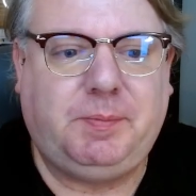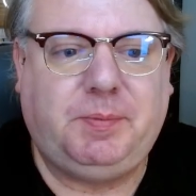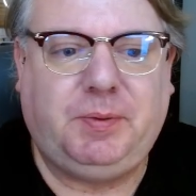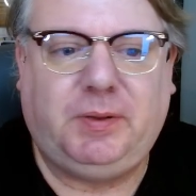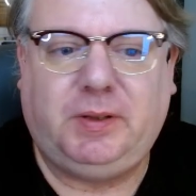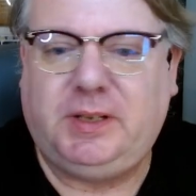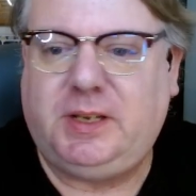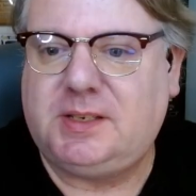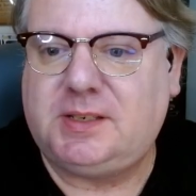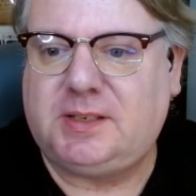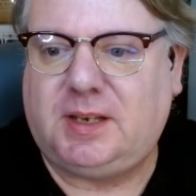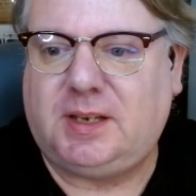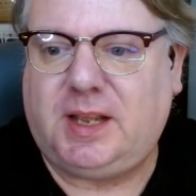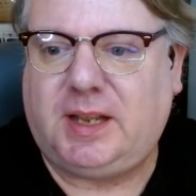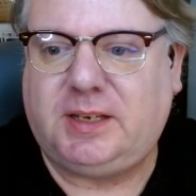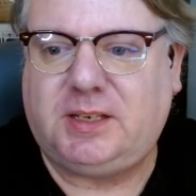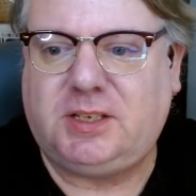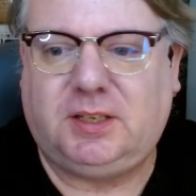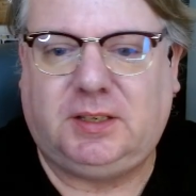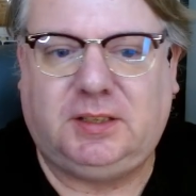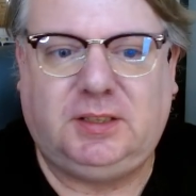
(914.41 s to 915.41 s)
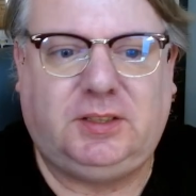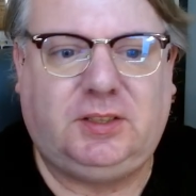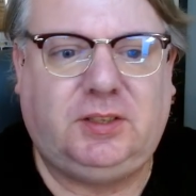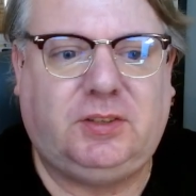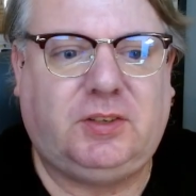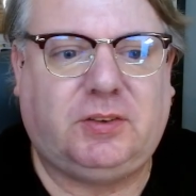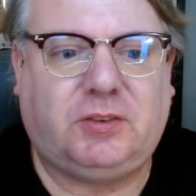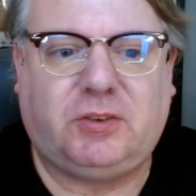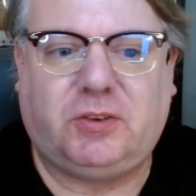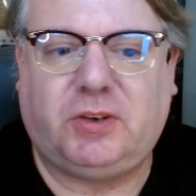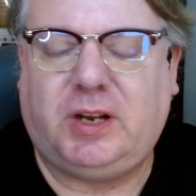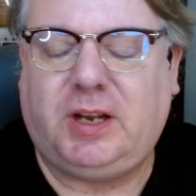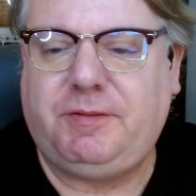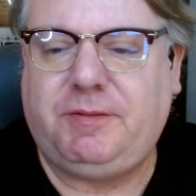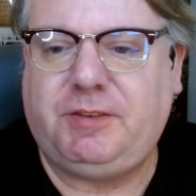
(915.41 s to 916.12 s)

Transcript: Please like, subscribe,